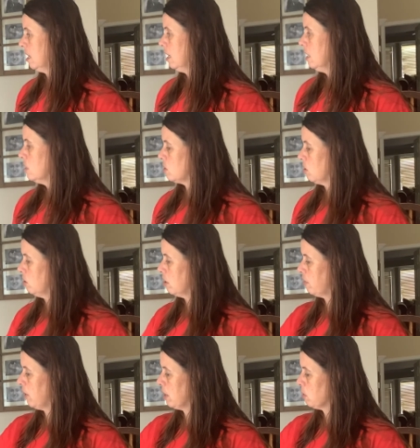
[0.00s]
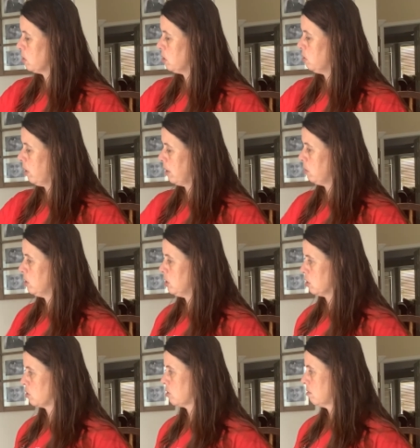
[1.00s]
So if I were you, I would
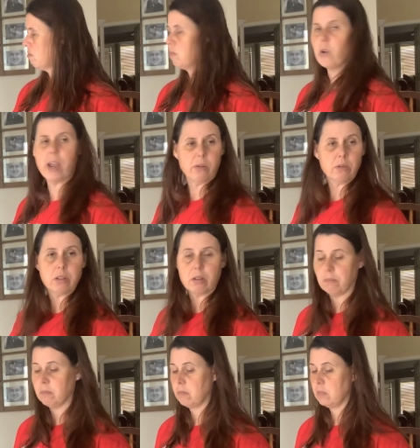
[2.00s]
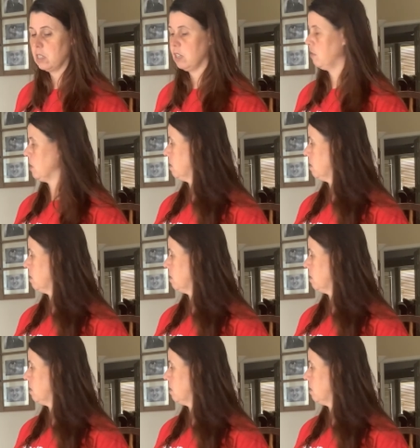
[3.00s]
just round them. See if you can